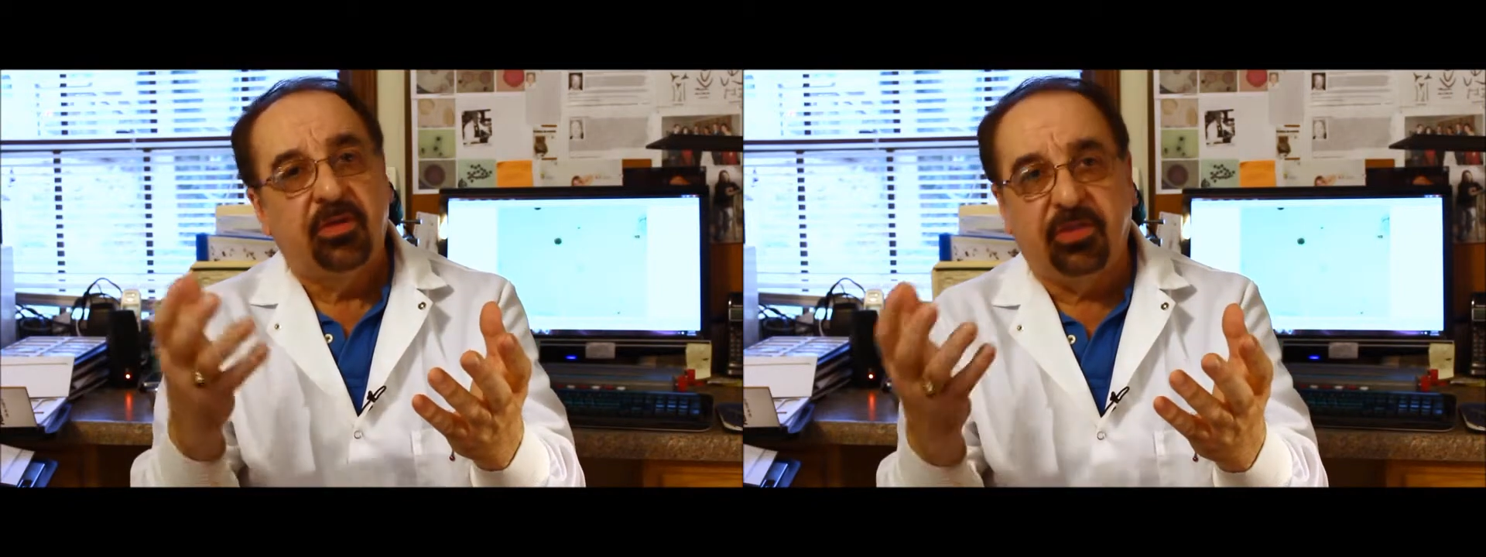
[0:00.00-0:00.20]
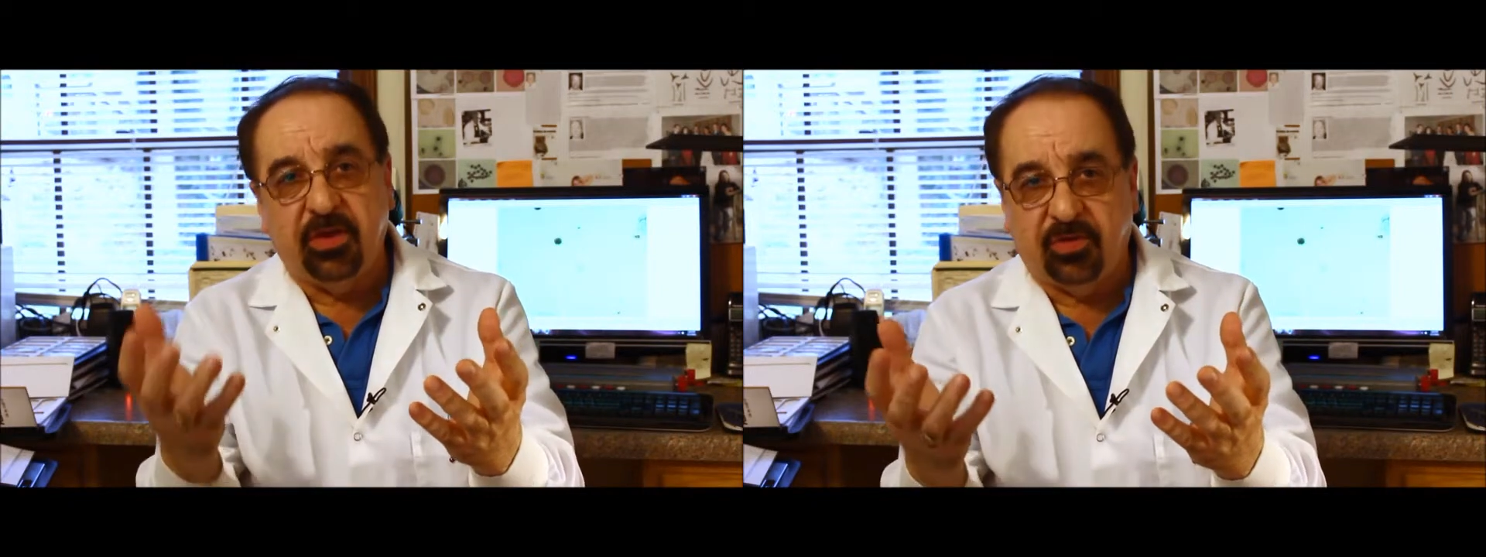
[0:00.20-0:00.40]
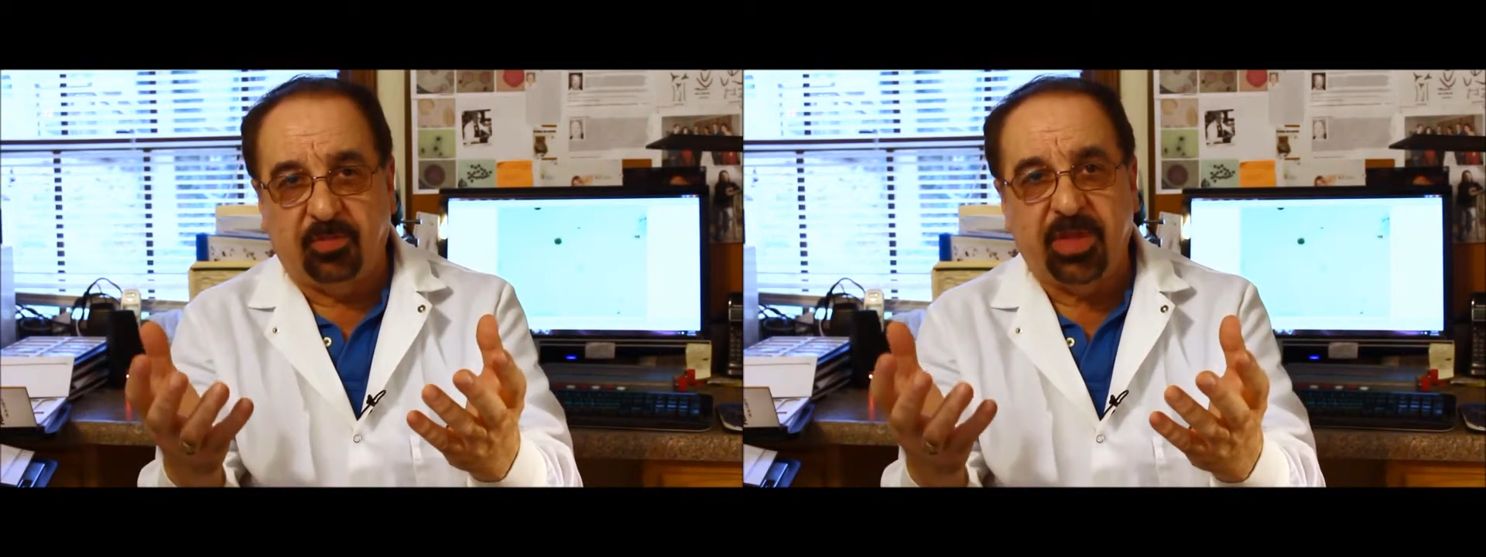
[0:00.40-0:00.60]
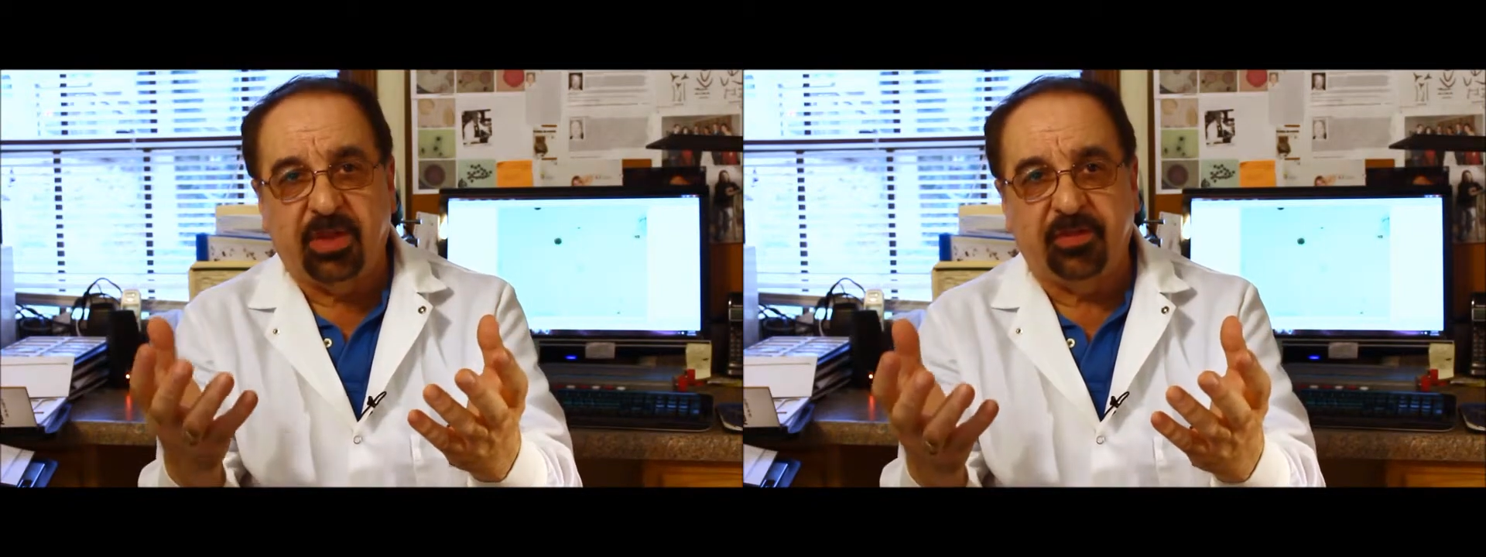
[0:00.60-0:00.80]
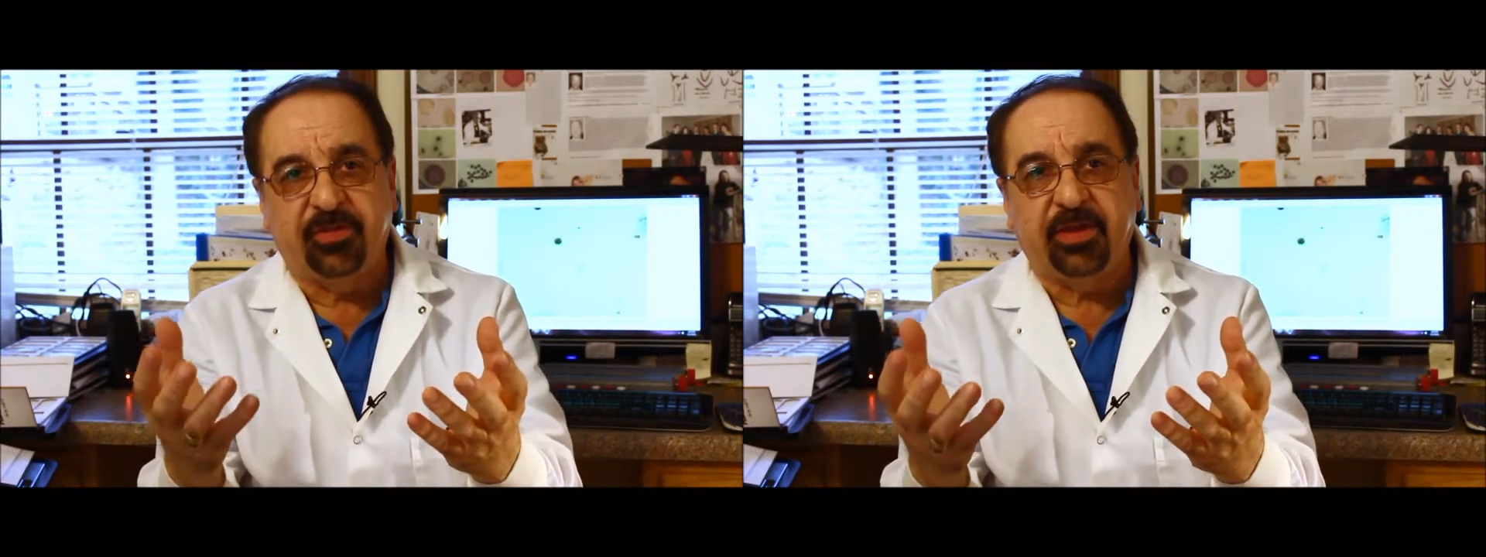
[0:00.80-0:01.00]
the other
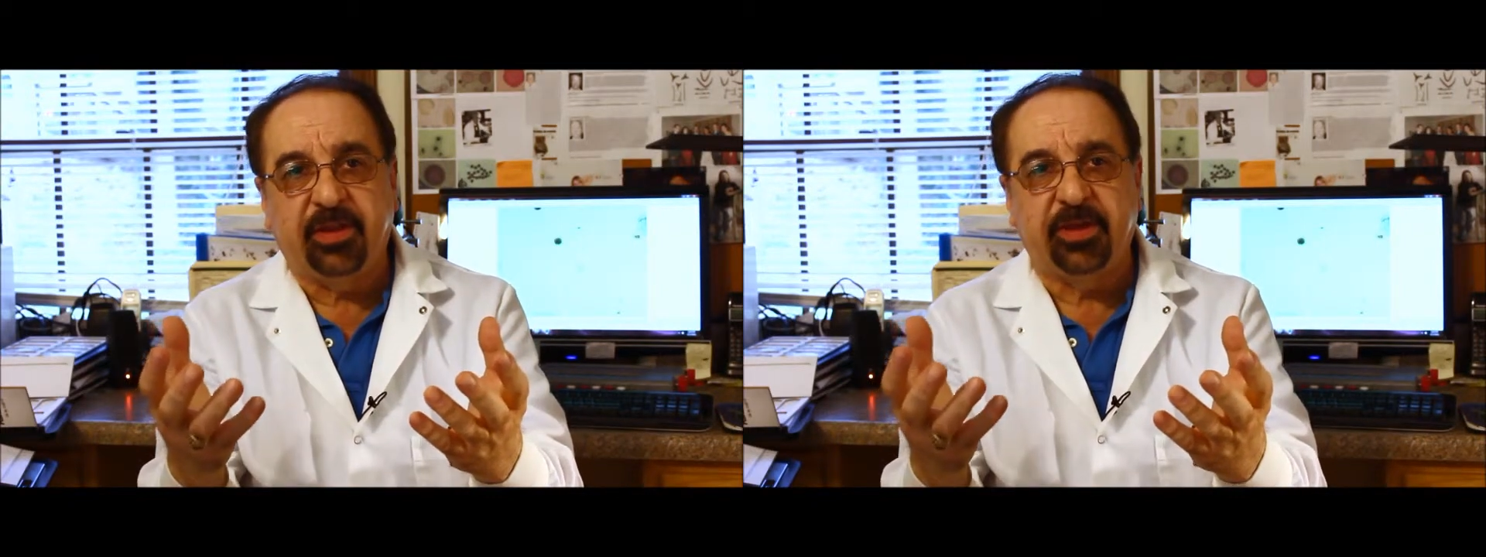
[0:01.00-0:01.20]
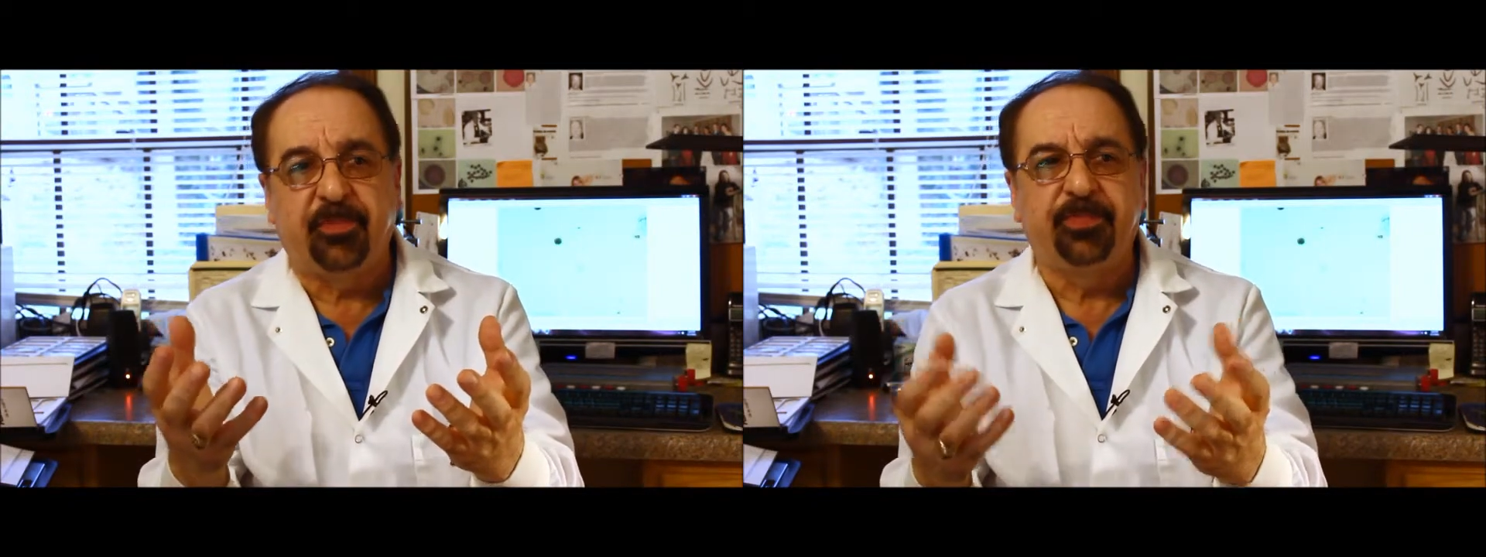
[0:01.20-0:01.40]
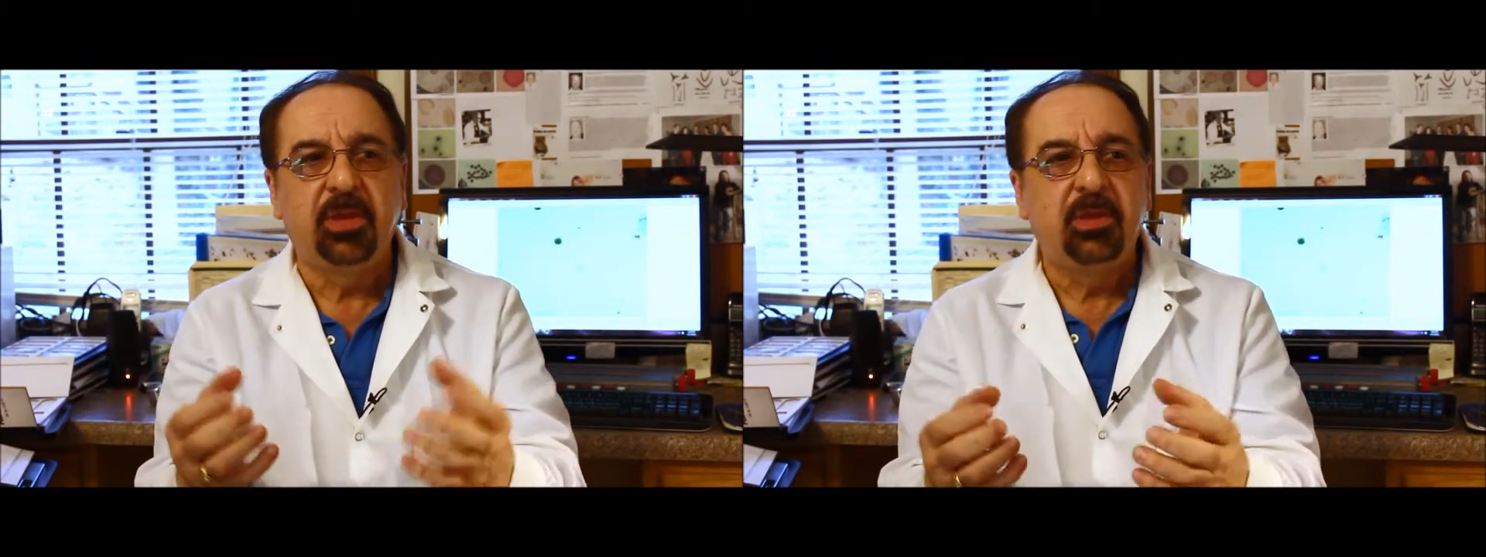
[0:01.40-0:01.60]
Penicillium.